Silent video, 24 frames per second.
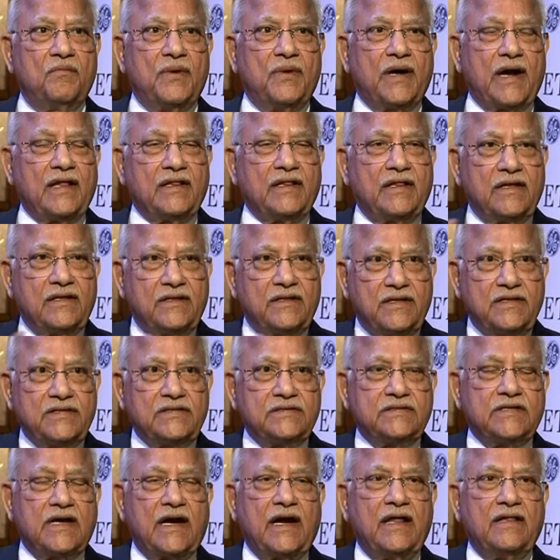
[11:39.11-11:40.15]
But I think this
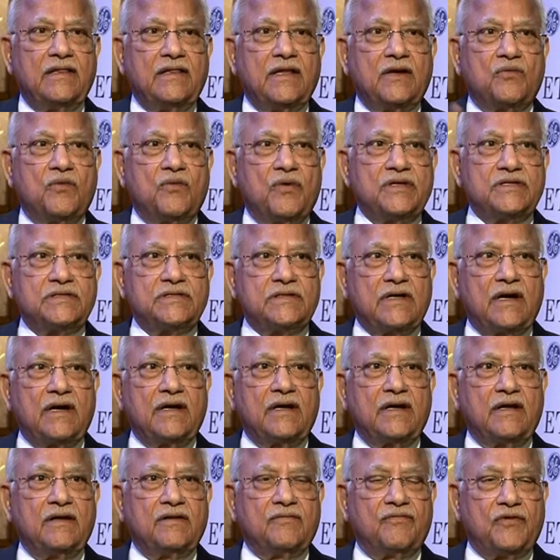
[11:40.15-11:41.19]
study that we're
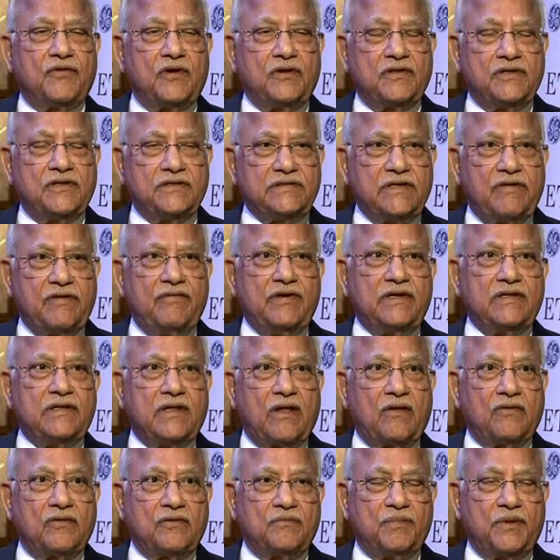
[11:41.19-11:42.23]
starting from the
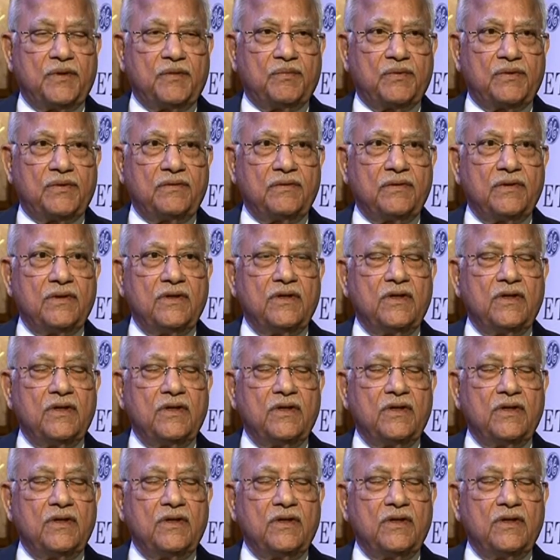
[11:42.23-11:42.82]
70,000 people,